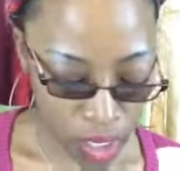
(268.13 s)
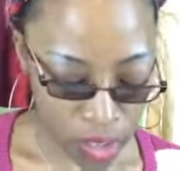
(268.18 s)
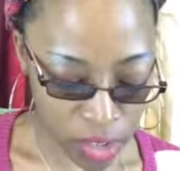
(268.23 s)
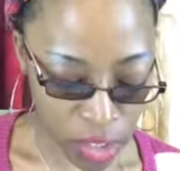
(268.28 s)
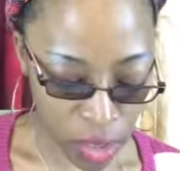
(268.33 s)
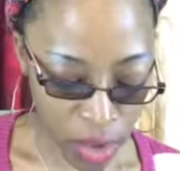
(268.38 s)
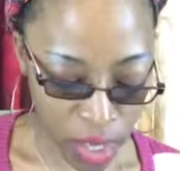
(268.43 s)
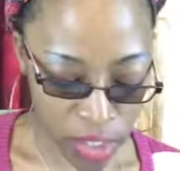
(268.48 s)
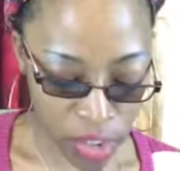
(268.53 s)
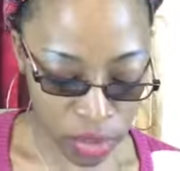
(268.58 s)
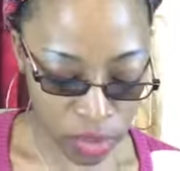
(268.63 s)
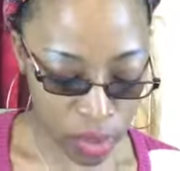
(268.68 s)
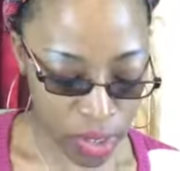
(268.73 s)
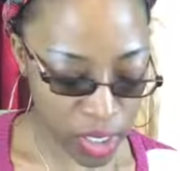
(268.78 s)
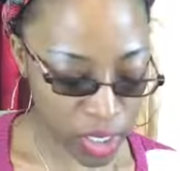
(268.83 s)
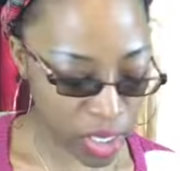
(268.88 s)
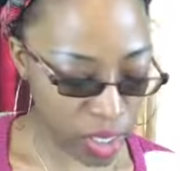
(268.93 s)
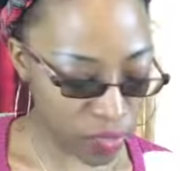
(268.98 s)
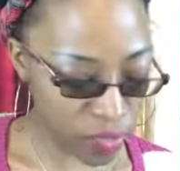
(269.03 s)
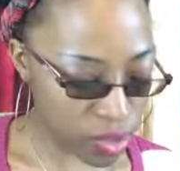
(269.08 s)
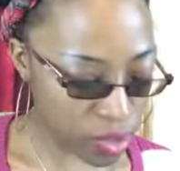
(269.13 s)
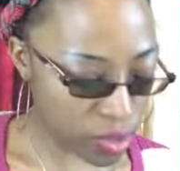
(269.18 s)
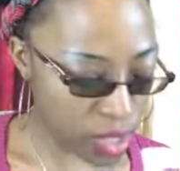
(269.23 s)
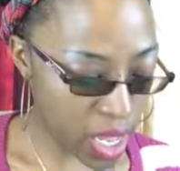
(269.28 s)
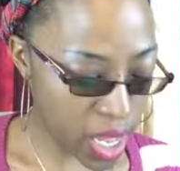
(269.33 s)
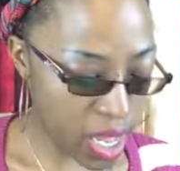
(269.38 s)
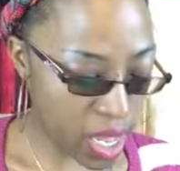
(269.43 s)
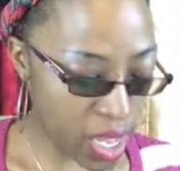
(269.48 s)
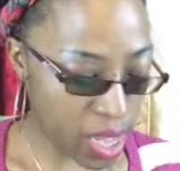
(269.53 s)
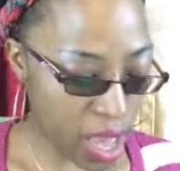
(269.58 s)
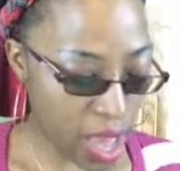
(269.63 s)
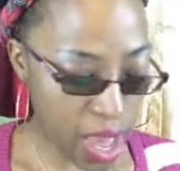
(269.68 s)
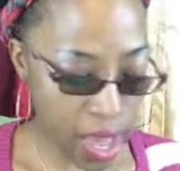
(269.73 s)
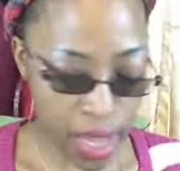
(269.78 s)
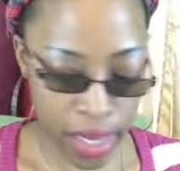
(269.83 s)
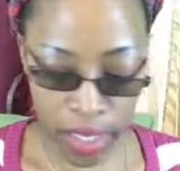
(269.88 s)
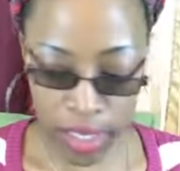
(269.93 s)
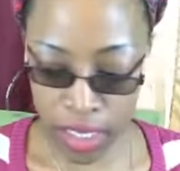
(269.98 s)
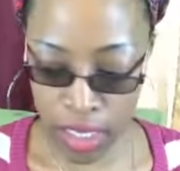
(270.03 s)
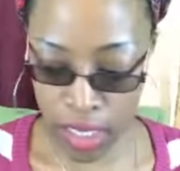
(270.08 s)
So I just want to give you that
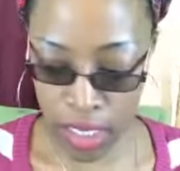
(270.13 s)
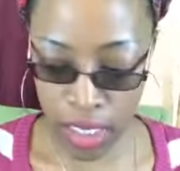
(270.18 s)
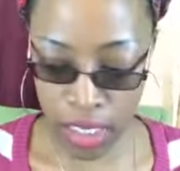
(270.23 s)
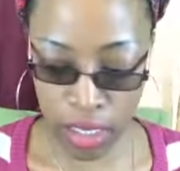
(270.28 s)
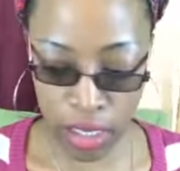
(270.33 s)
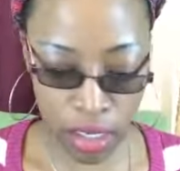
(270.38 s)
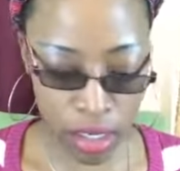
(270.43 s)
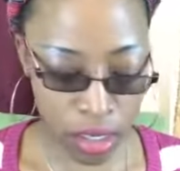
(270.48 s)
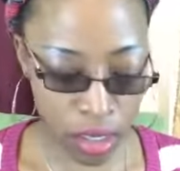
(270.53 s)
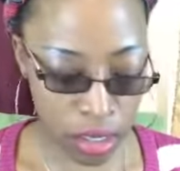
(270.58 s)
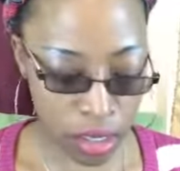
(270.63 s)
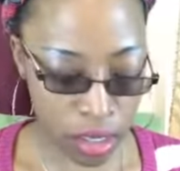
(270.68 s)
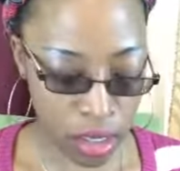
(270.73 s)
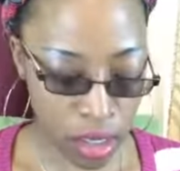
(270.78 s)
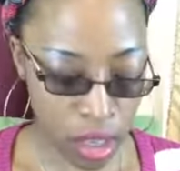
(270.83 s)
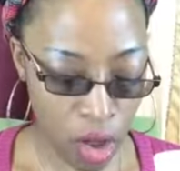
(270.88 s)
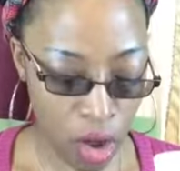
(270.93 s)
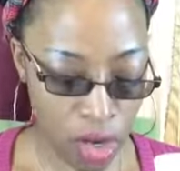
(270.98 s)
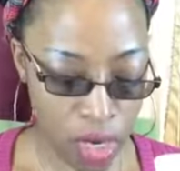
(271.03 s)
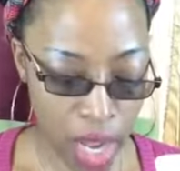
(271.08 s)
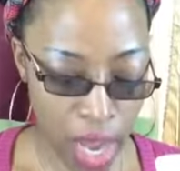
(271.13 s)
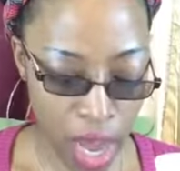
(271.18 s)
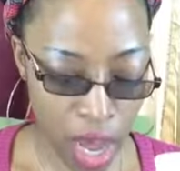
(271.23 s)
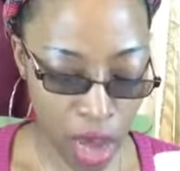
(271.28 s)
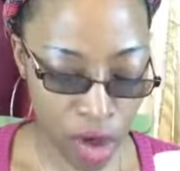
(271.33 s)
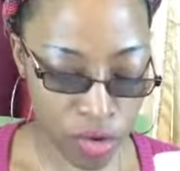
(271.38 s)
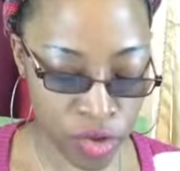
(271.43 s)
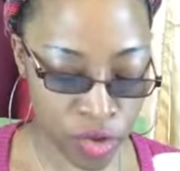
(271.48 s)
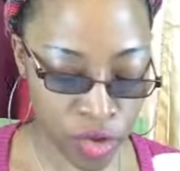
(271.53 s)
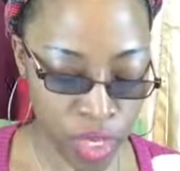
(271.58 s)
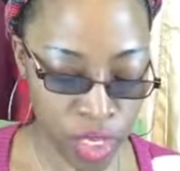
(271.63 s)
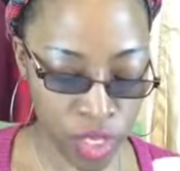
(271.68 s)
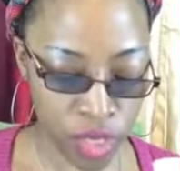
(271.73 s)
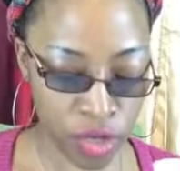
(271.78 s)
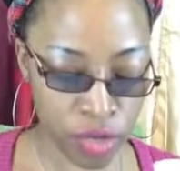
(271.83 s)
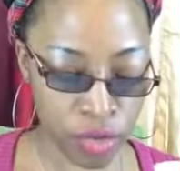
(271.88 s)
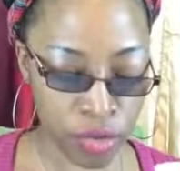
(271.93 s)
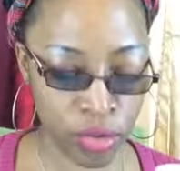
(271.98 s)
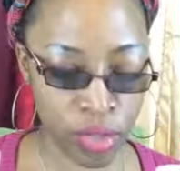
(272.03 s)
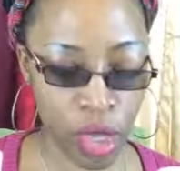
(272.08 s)
idea on how you can
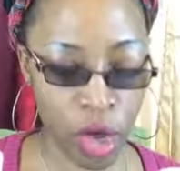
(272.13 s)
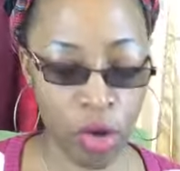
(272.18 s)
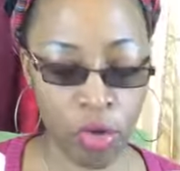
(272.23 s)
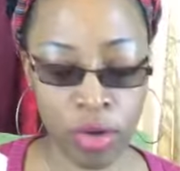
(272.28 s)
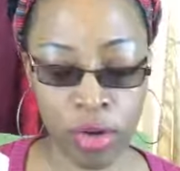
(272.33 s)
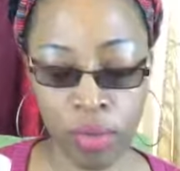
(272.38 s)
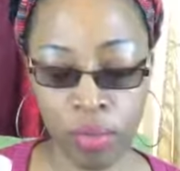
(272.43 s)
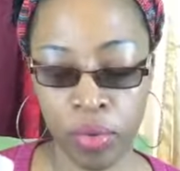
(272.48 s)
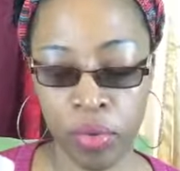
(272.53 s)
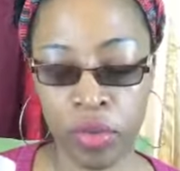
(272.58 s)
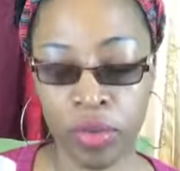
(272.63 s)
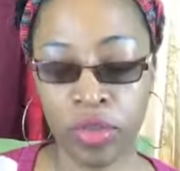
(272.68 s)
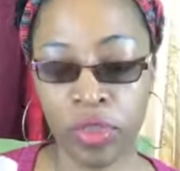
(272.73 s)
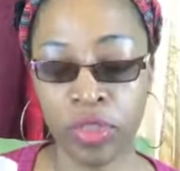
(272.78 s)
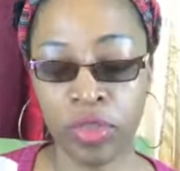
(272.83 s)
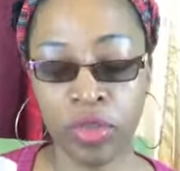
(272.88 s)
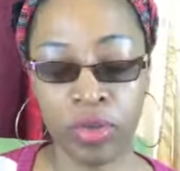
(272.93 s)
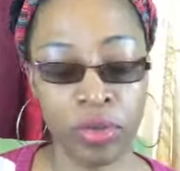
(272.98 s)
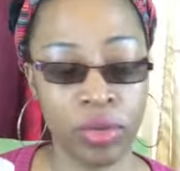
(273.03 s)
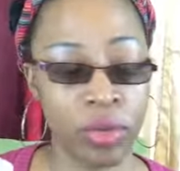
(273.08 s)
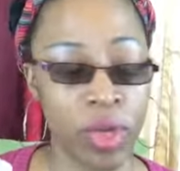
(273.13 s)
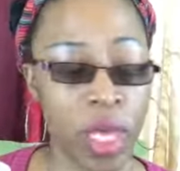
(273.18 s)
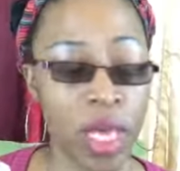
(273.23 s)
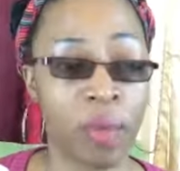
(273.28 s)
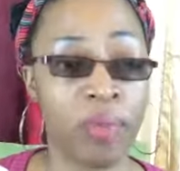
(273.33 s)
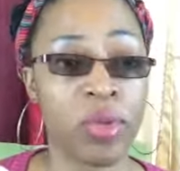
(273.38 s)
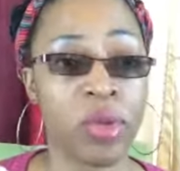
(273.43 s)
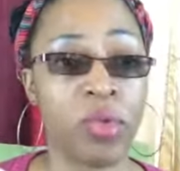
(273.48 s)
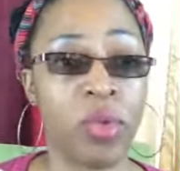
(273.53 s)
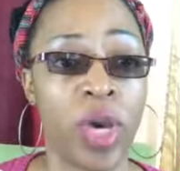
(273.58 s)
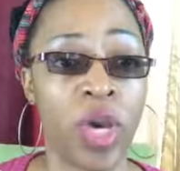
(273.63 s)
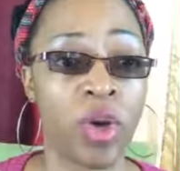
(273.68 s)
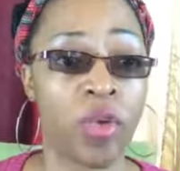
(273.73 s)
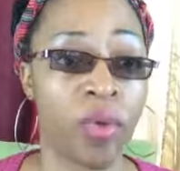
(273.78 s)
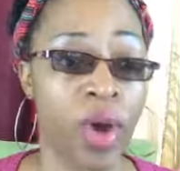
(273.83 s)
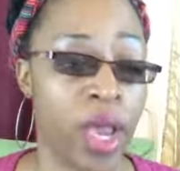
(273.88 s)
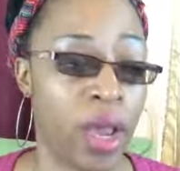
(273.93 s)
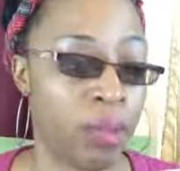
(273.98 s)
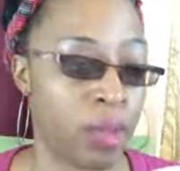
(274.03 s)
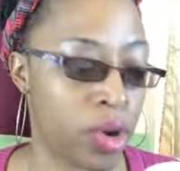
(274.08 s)
use older books to help you with
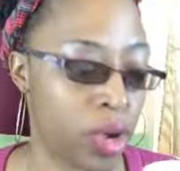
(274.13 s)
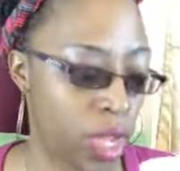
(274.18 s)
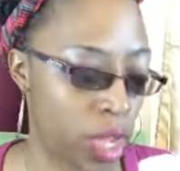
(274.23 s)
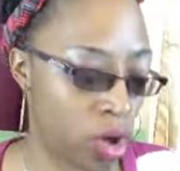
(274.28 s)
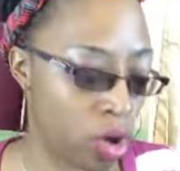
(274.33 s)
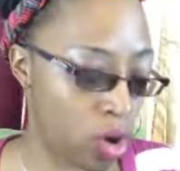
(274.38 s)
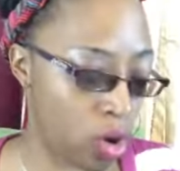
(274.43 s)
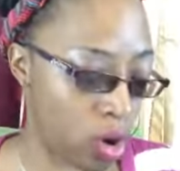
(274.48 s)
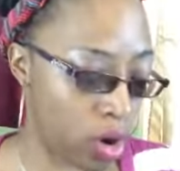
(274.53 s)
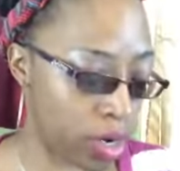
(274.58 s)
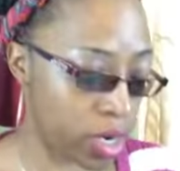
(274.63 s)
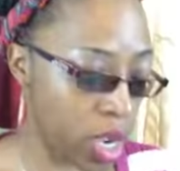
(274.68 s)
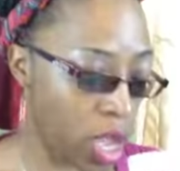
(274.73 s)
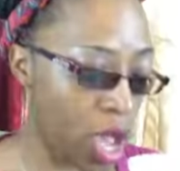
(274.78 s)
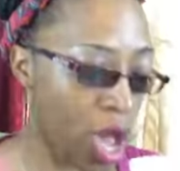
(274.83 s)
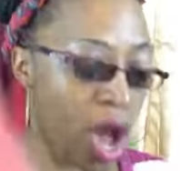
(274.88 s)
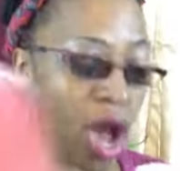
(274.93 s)
grammar and art.